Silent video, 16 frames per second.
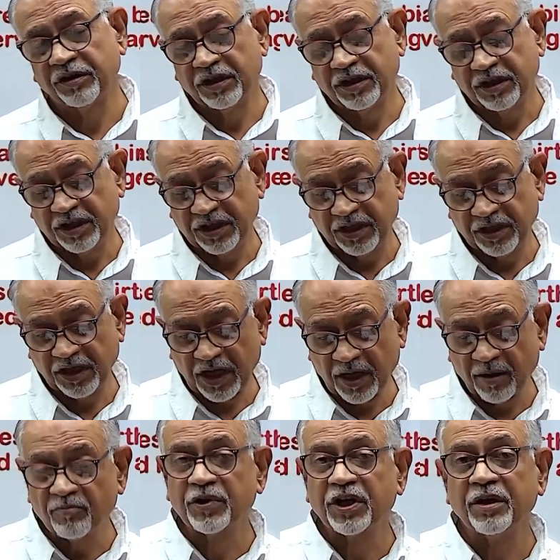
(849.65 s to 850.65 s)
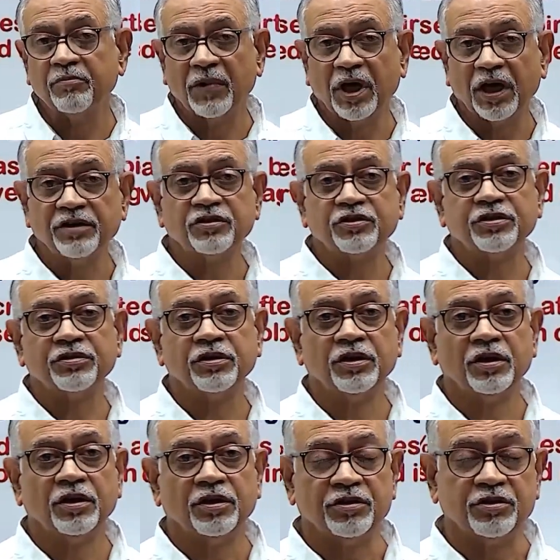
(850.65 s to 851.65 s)
in every month
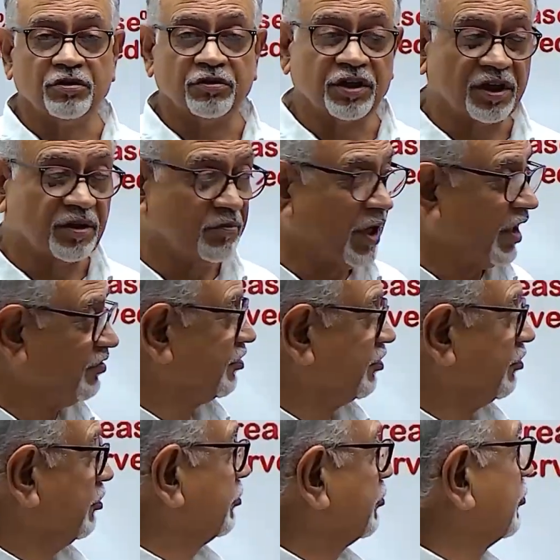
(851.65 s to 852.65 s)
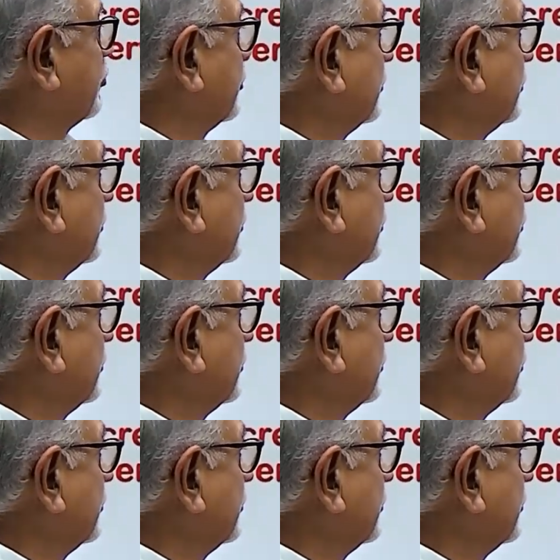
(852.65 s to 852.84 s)
during menses.